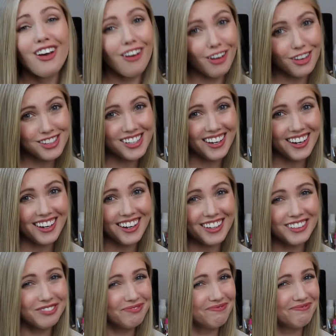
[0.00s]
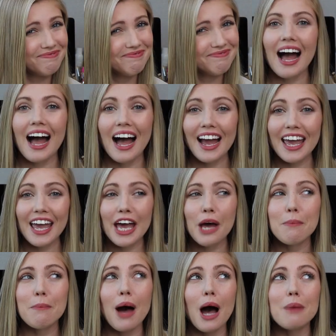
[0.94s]
Ulta! I
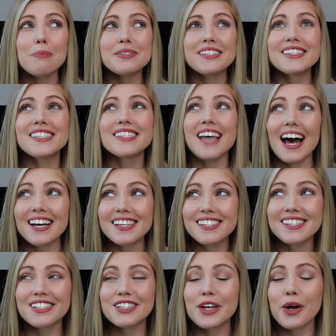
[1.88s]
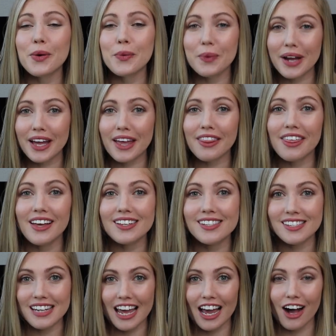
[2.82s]
am obsessed with
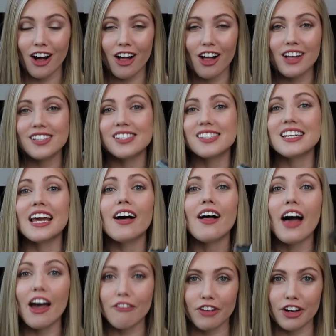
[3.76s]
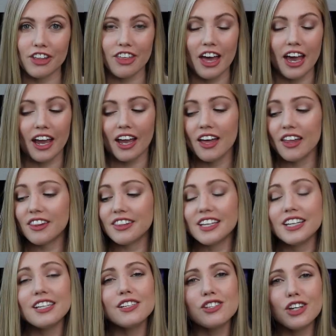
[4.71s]
Snail. Snail Everything.
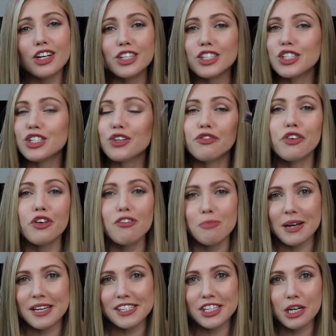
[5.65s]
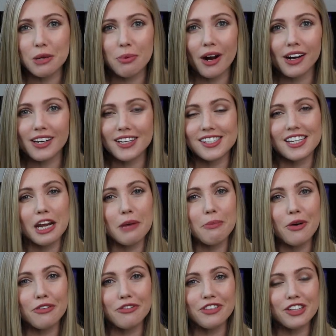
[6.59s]
These are just a few of my Snail products that I
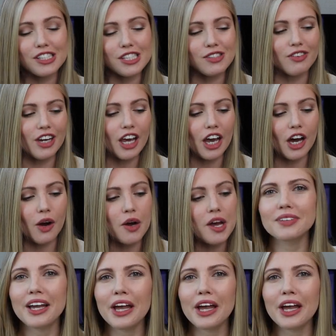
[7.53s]
pulled for this video.